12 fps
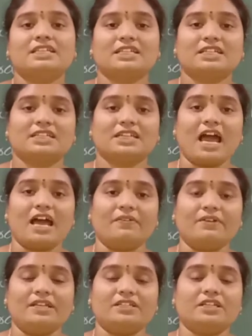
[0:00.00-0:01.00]

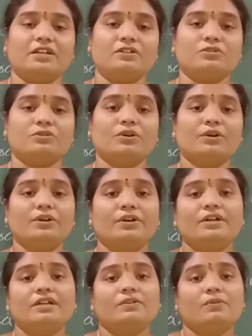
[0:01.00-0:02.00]
starvation. So
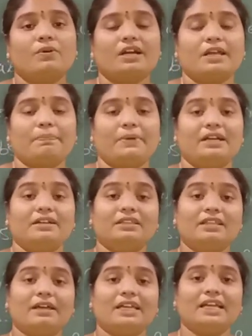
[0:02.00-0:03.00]
what
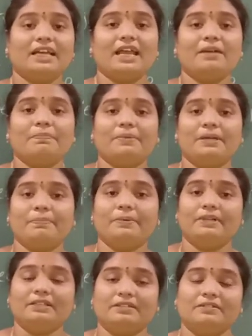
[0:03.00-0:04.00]
happened? The England
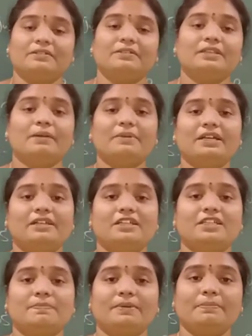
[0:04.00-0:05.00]
people, the
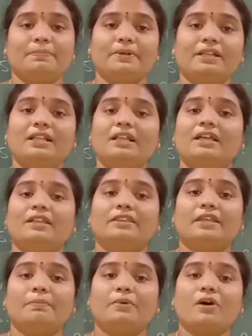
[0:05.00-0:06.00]
British people,
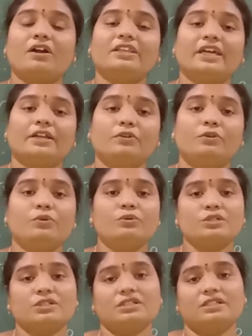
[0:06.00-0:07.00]
they brought their
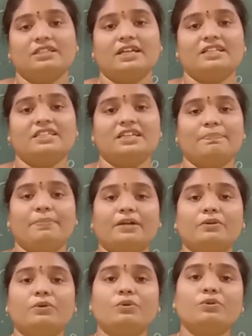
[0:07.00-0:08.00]
goods, the
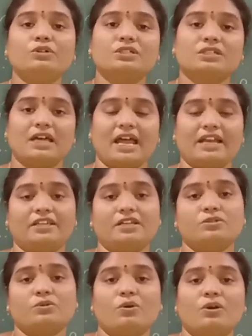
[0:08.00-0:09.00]
cheaper goods, and they
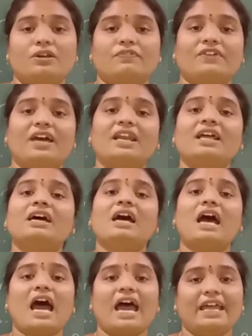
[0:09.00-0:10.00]
sold for
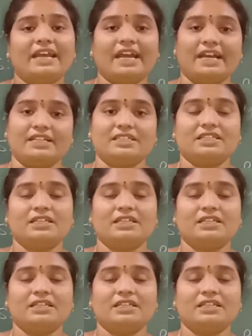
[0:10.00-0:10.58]
high rates.